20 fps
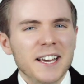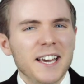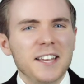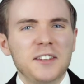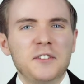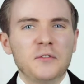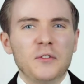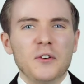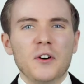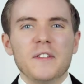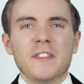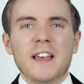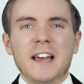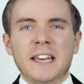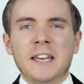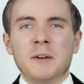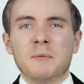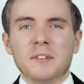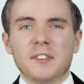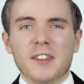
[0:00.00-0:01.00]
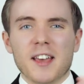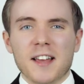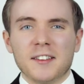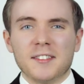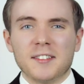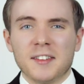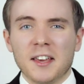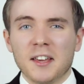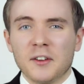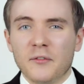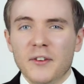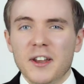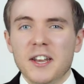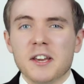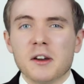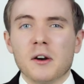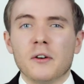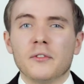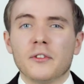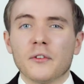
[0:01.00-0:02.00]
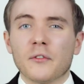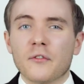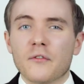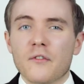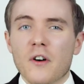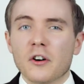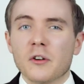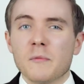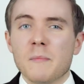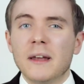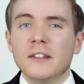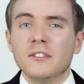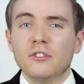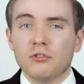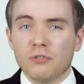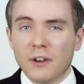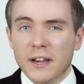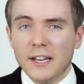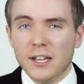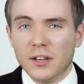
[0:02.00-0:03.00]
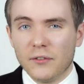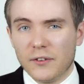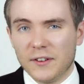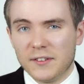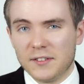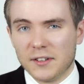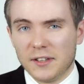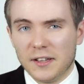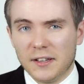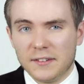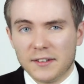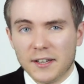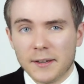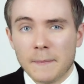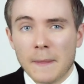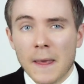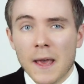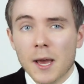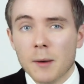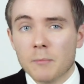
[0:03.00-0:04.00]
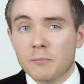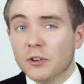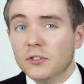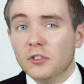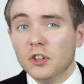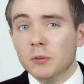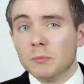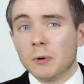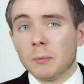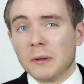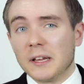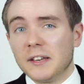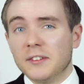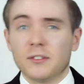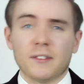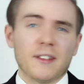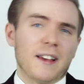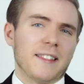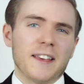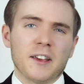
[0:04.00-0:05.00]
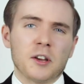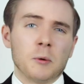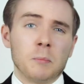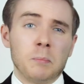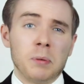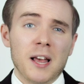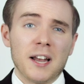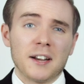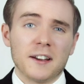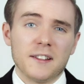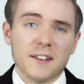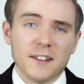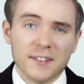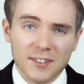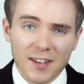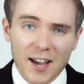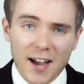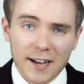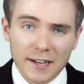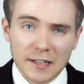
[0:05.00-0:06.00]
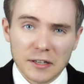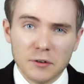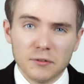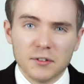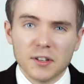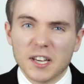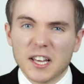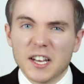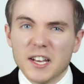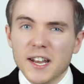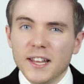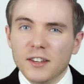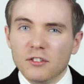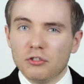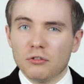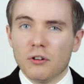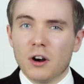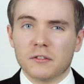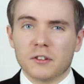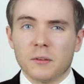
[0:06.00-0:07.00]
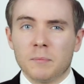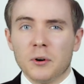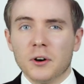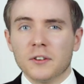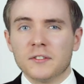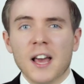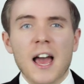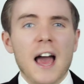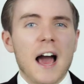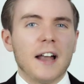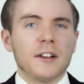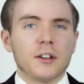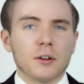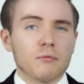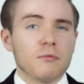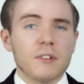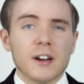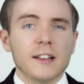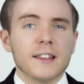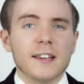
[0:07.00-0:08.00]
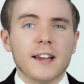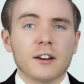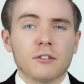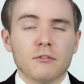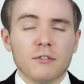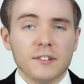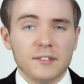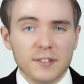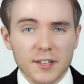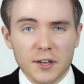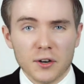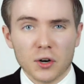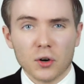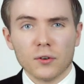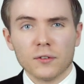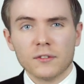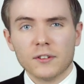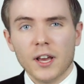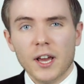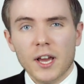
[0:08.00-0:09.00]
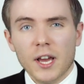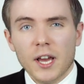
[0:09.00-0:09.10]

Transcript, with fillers: It's thought that he was there to take video of the frogmen training facility, presumably so that they could plan an attack using a ninja octopus and a really angry seahorse.